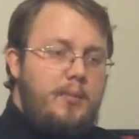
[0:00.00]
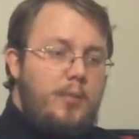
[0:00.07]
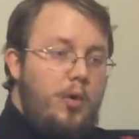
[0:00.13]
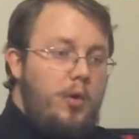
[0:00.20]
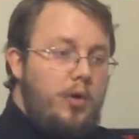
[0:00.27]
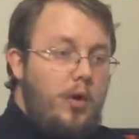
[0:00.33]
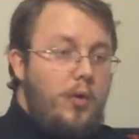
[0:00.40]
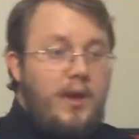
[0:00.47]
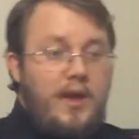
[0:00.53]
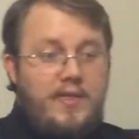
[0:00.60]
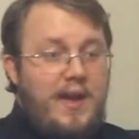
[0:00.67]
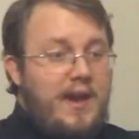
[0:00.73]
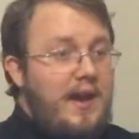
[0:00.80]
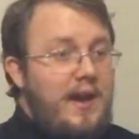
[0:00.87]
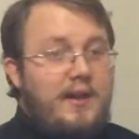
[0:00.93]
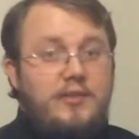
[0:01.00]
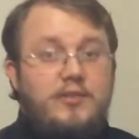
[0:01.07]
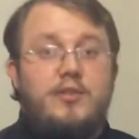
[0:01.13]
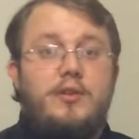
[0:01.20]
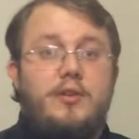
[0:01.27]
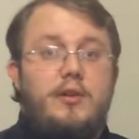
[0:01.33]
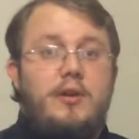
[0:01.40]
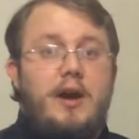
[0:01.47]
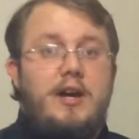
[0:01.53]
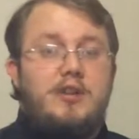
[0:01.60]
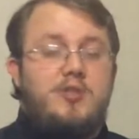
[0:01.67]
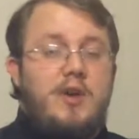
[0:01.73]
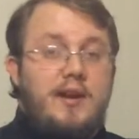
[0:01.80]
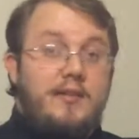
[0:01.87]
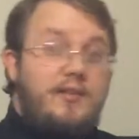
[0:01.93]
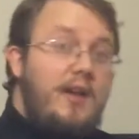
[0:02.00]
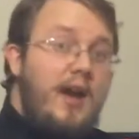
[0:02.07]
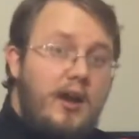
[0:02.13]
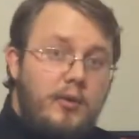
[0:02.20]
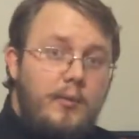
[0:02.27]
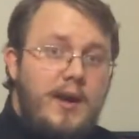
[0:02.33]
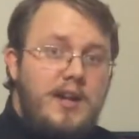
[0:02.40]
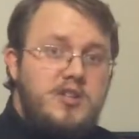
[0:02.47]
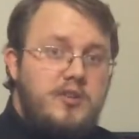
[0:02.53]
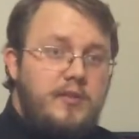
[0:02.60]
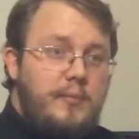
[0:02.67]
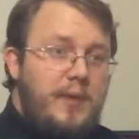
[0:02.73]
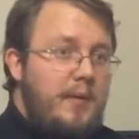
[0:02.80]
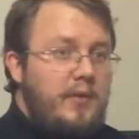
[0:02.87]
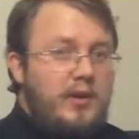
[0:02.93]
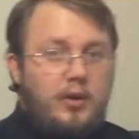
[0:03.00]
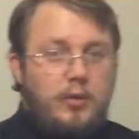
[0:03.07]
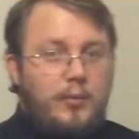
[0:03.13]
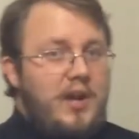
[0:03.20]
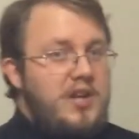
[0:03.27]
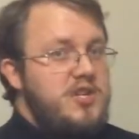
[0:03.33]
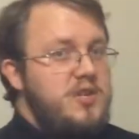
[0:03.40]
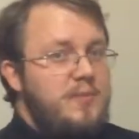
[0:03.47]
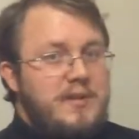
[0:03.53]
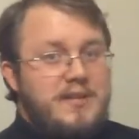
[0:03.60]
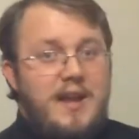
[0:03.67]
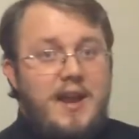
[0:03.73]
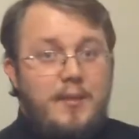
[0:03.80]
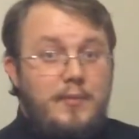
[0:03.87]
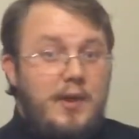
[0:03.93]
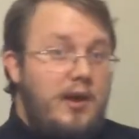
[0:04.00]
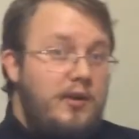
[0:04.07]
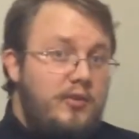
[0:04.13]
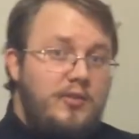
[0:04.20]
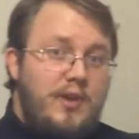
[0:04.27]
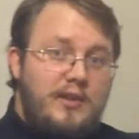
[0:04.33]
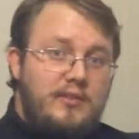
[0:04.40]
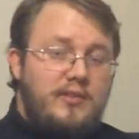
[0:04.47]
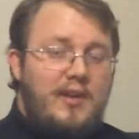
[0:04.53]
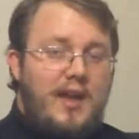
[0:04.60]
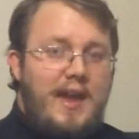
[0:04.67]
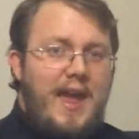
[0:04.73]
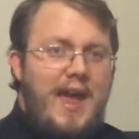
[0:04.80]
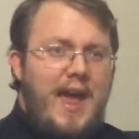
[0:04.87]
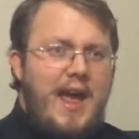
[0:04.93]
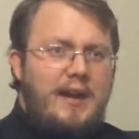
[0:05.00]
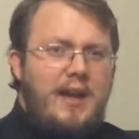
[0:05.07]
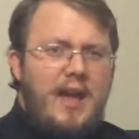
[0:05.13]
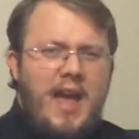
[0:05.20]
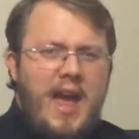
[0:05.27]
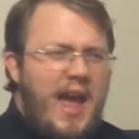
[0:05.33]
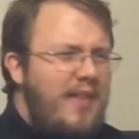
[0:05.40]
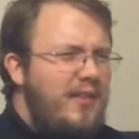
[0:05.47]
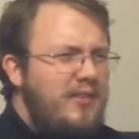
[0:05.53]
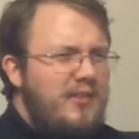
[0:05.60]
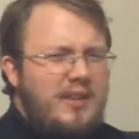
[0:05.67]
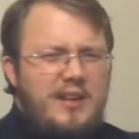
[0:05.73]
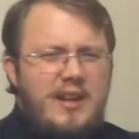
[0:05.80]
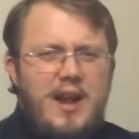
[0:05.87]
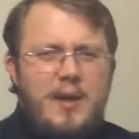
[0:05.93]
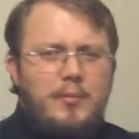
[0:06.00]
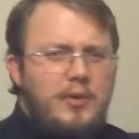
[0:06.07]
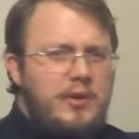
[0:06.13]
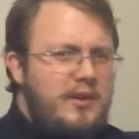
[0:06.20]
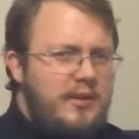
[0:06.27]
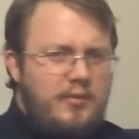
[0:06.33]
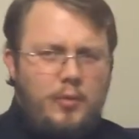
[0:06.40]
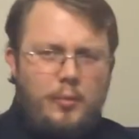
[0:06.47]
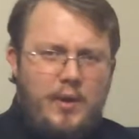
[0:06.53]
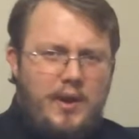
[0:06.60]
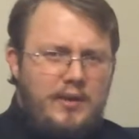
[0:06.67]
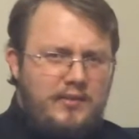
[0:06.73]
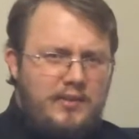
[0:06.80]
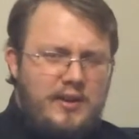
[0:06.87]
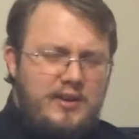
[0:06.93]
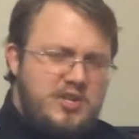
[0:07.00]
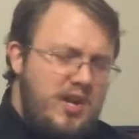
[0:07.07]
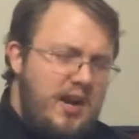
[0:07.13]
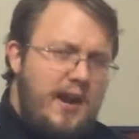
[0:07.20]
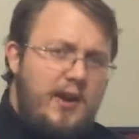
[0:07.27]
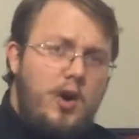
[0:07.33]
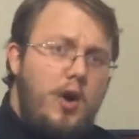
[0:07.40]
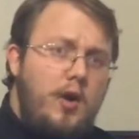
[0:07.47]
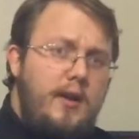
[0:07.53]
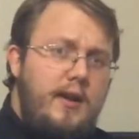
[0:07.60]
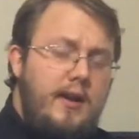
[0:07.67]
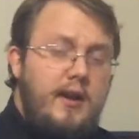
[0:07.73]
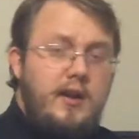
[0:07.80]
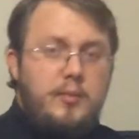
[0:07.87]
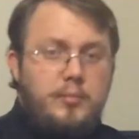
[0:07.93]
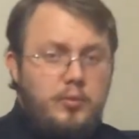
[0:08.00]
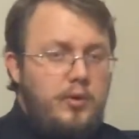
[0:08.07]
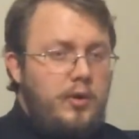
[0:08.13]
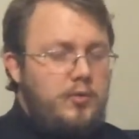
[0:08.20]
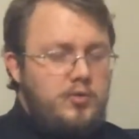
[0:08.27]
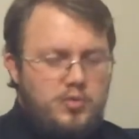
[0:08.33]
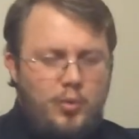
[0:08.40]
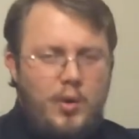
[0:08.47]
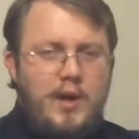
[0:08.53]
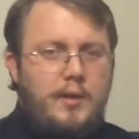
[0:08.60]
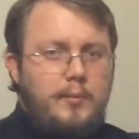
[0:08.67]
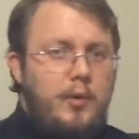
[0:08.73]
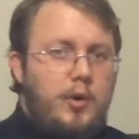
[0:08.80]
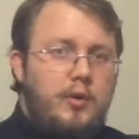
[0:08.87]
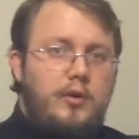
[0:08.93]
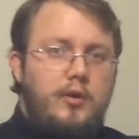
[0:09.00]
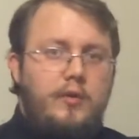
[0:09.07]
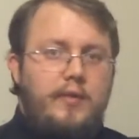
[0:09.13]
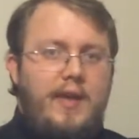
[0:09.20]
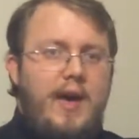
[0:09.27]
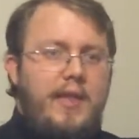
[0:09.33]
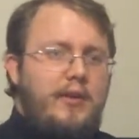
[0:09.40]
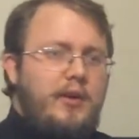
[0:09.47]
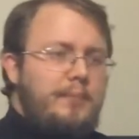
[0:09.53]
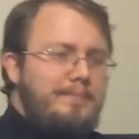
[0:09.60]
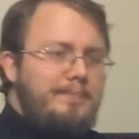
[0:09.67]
Or, okay, that guy's trying to stay out of range of me. I'm going to rush him and take him down as fast as I can. And there's a number of different ways that a Jedi Guardian can approach one opponent or the other.